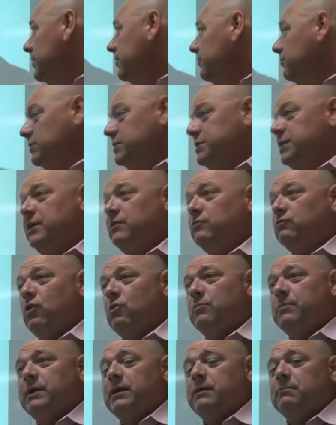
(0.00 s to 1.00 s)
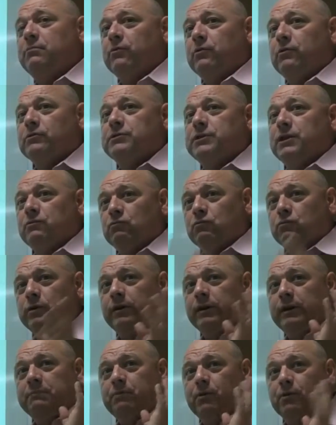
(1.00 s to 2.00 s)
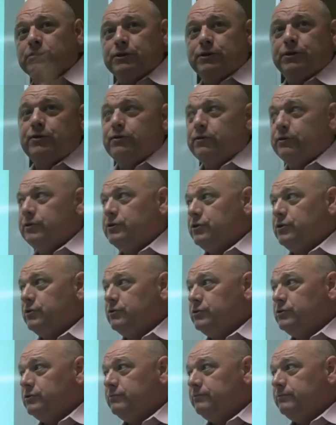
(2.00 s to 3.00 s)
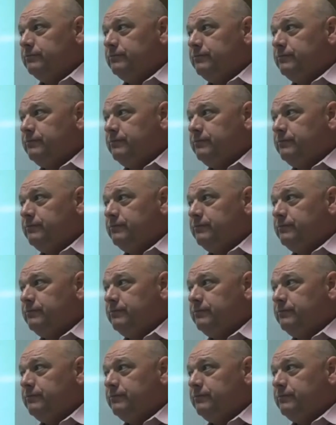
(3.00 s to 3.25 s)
and there were 10 Roman emperors that really persecuted the church.